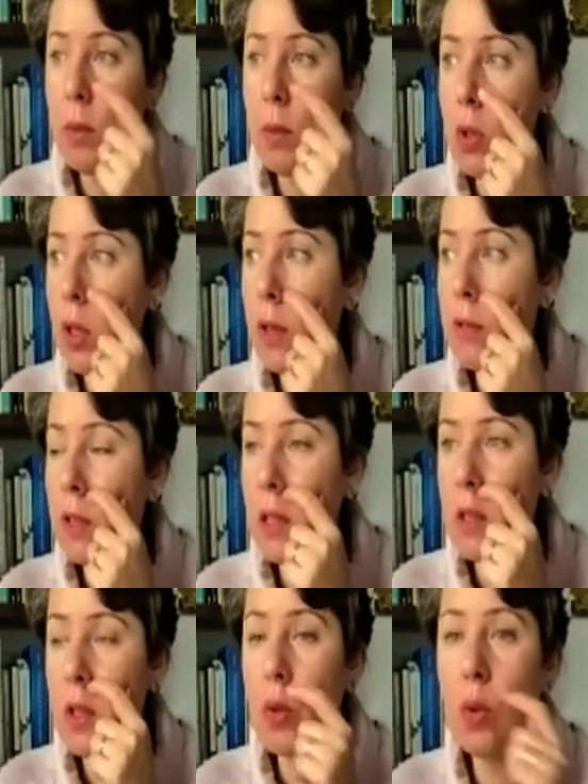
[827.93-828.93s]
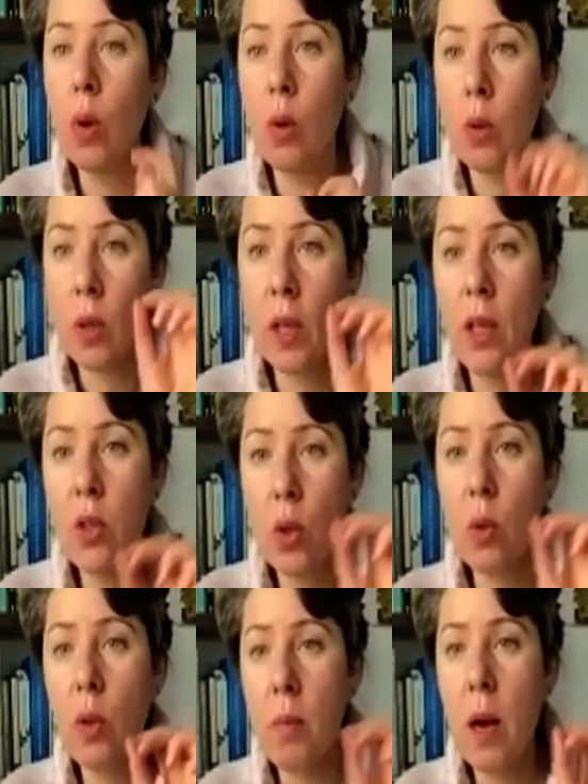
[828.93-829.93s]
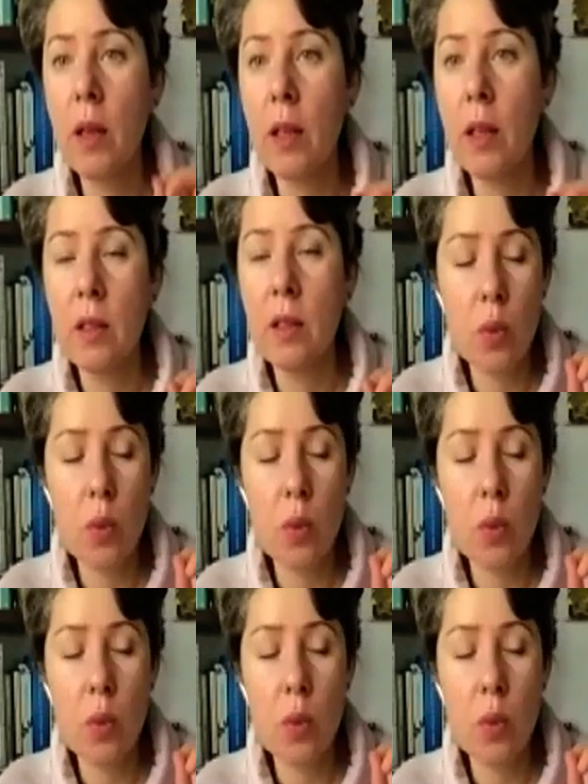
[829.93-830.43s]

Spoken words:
I'm not sure if they took on hit on the market.